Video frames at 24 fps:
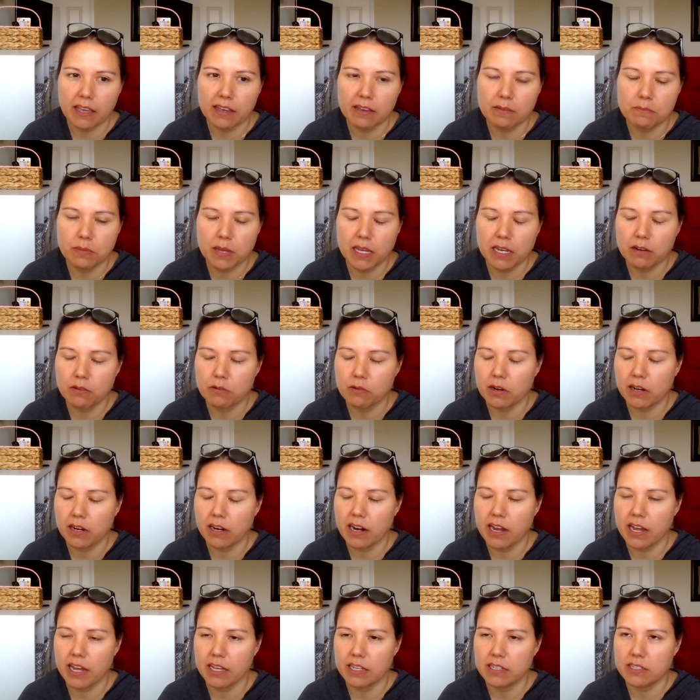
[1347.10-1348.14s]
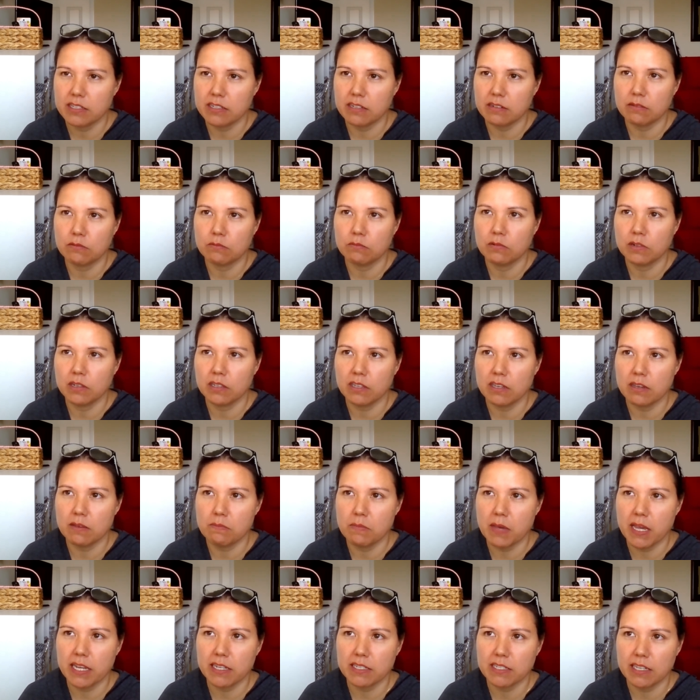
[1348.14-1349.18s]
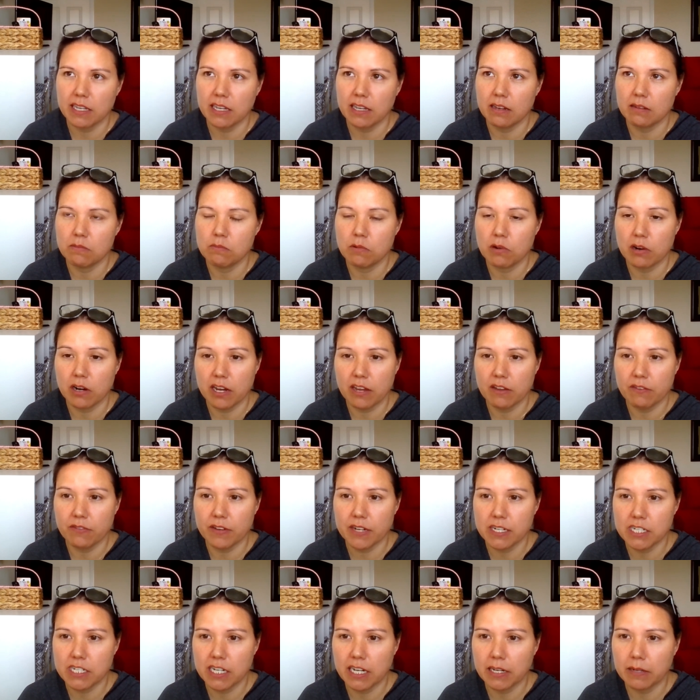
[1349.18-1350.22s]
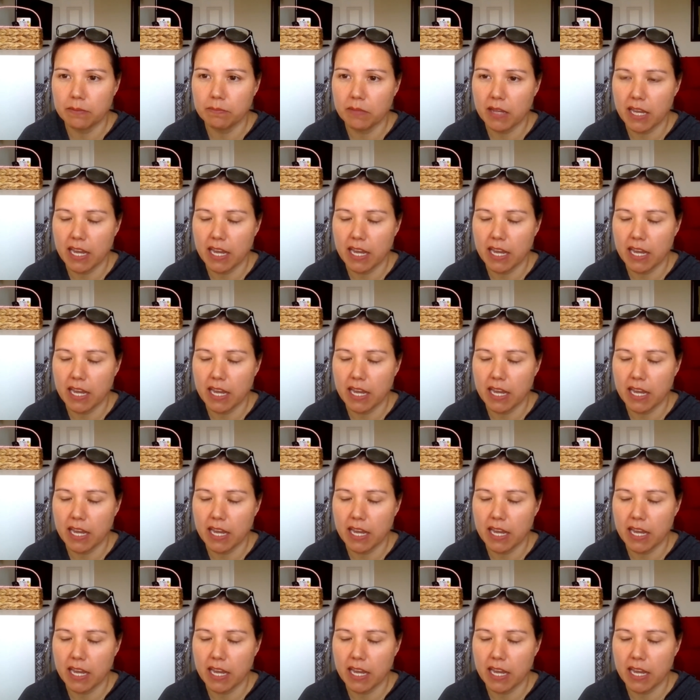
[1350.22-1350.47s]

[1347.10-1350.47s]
Being organized really makes it more efficient.